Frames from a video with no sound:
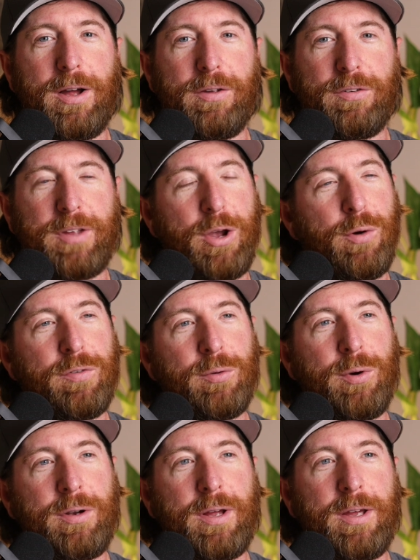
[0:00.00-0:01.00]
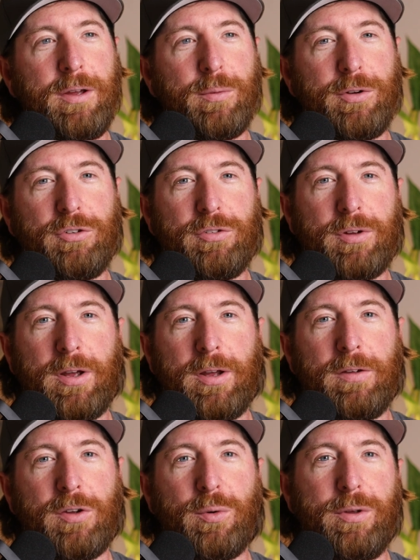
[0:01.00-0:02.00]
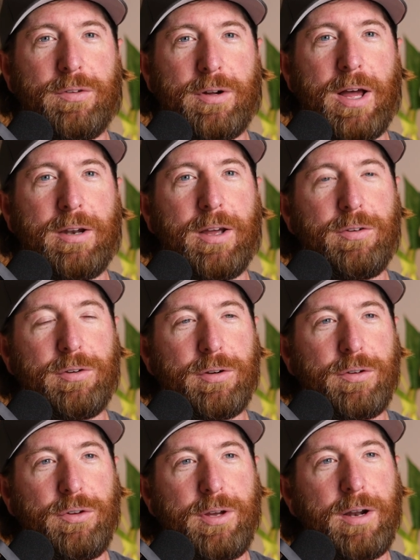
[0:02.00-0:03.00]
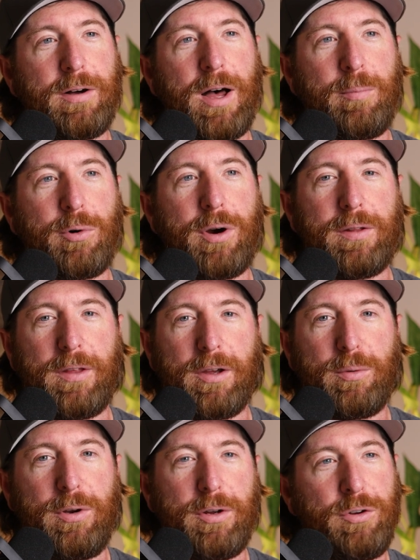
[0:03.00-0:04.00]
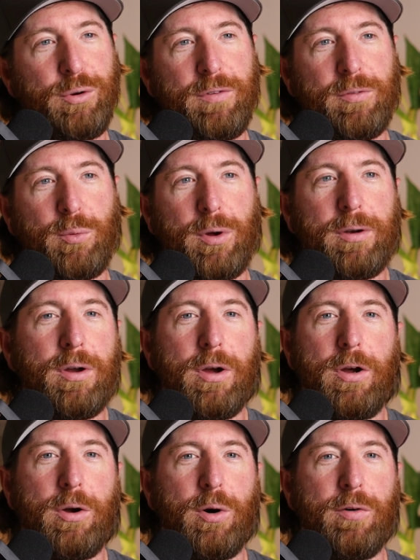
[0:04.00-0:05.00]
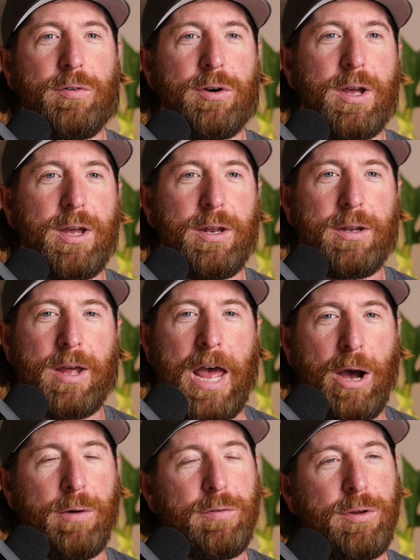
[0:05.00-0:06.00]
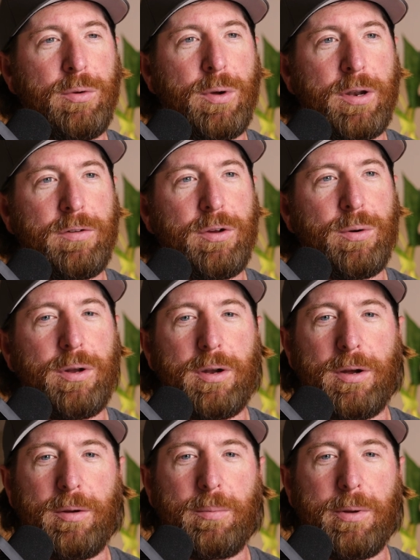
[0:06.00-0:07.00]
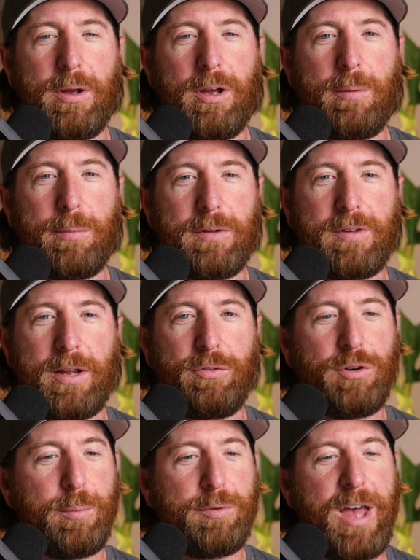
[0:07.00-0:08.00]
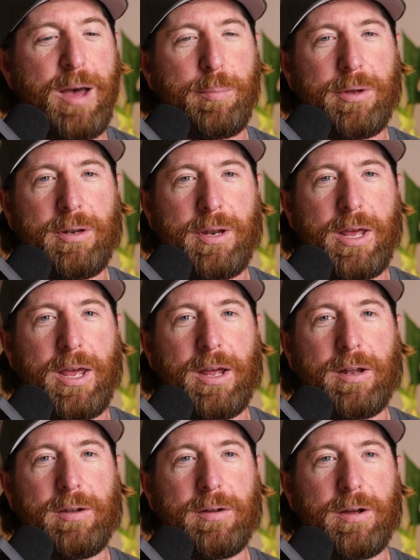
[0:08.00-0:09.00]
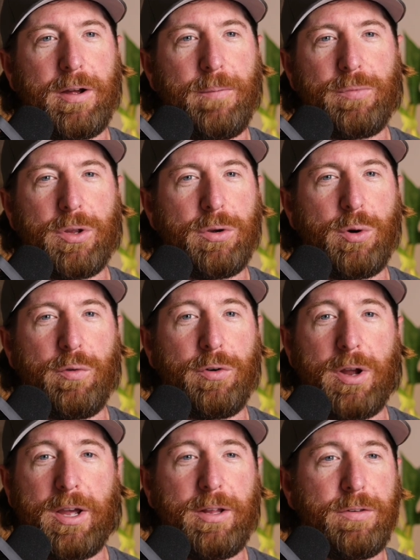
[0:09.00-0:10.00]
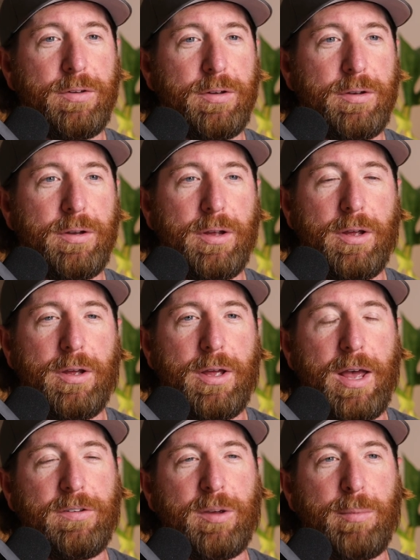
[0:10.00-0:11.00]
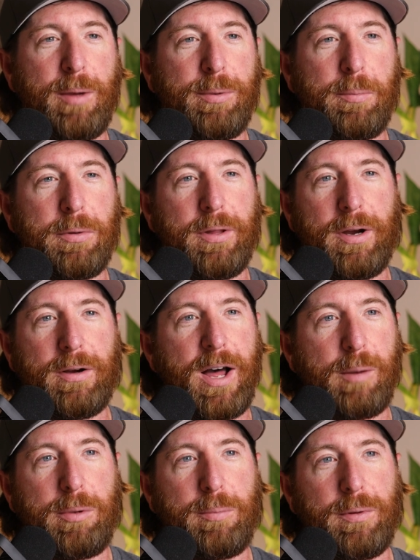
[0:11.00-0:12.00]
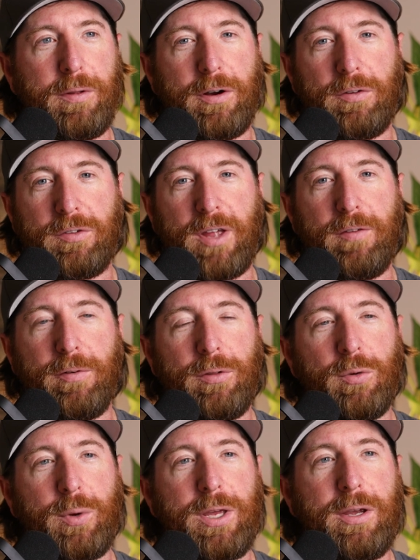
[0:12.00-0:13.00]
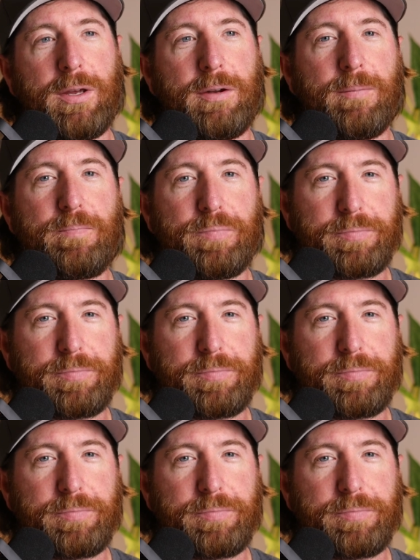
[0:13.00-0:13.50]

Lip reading: stay over one night, which is always a lot nicer because you get a lot more, I think, when you could do even one overnight, however you want to do it. But day trips happen and overnights. And as I met people there, a lot of people there to stay for the week. And,